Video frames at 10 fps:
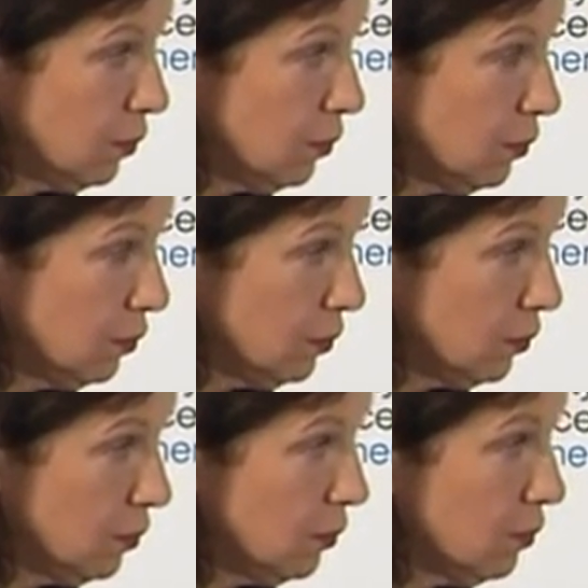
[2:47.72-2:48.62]

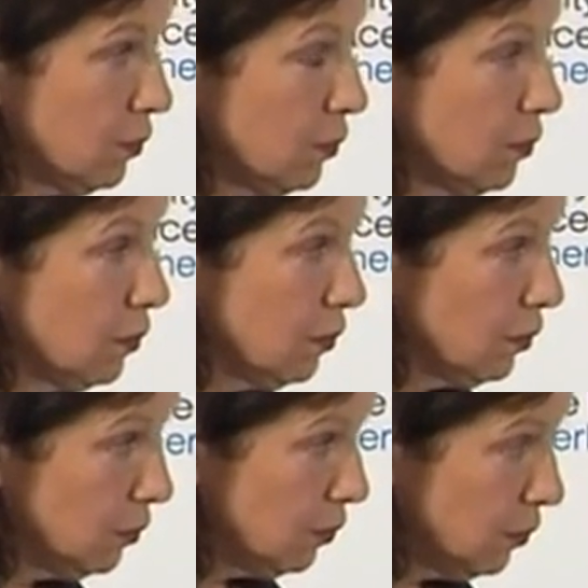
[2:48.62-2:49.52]

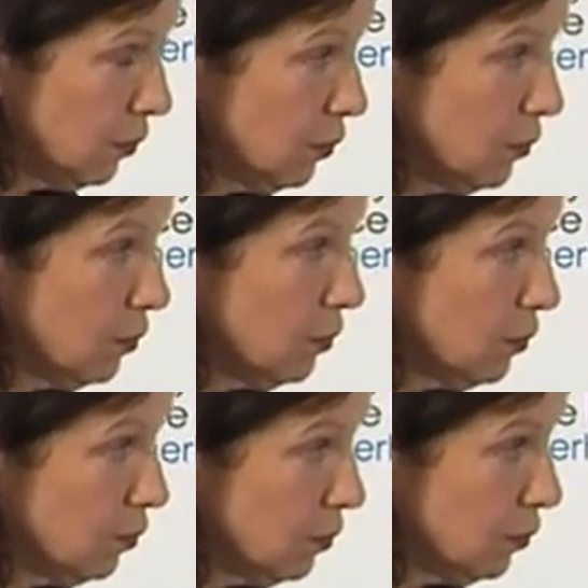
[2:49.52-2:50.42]

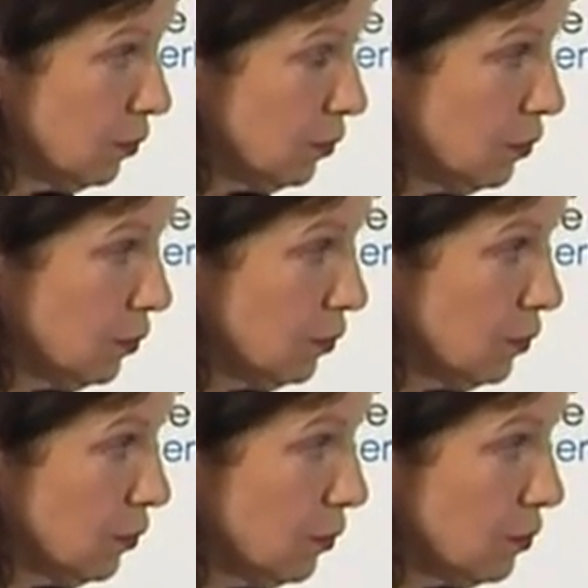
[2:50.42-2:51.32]

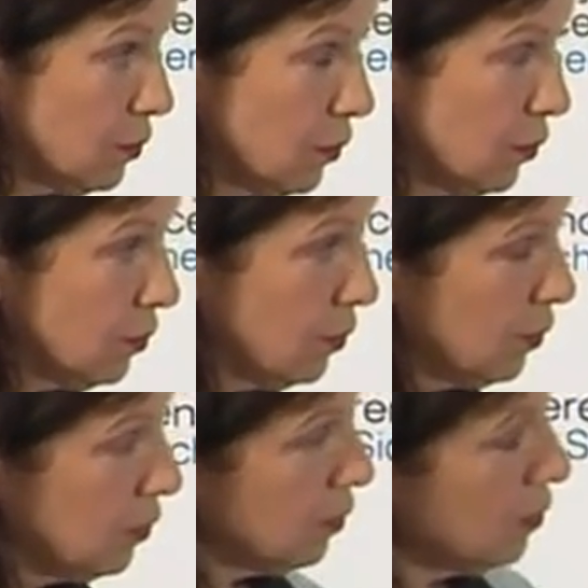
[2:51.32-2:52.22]

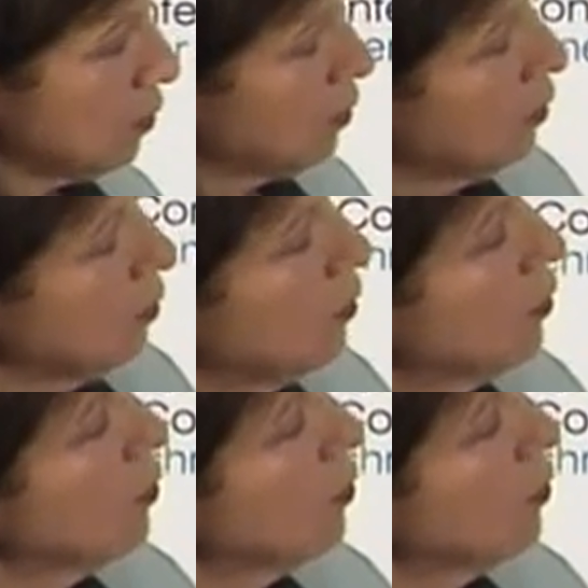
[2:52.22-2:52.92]
No words are spoken by the person on screen.